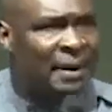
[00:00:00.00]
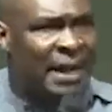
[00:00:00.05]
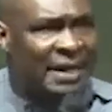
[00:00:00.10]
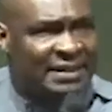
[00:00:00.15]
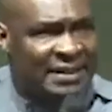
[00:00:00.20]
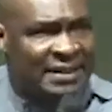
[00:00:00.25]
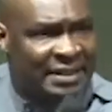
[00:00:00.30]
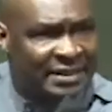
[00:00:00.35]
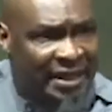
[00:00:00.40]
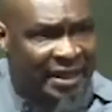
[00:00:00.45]

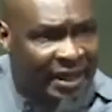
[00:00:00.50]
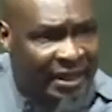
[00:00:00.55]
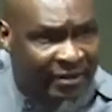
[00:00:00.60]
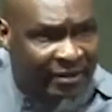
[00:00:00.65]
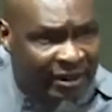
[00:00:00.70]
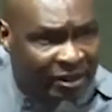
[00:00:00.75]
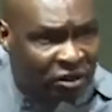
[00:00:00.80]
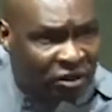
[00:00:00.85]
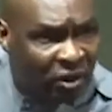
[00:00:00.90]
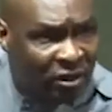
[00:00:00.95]
bless a
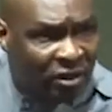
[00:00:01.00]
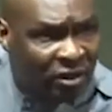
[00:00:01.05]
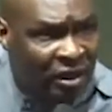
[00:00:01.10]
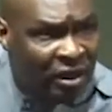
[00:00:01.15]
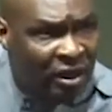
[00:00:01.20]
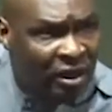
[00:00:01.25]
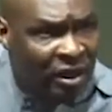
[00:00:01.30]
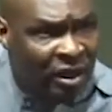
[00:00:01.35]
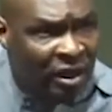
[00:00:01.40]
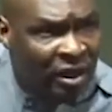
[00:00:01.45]
generation.
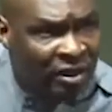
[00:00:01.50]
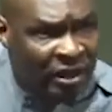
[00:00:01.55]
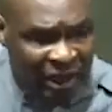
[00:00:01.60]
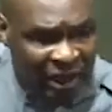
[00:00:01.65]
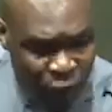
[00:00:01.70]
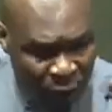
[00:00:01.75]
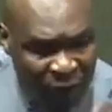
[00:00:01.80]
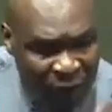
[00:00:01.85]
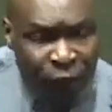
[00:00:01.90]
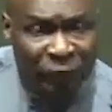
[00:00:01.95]

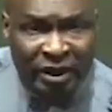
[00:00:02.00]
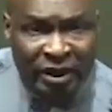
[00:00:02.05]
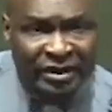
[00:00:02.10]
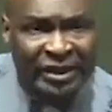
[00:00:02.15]
That when we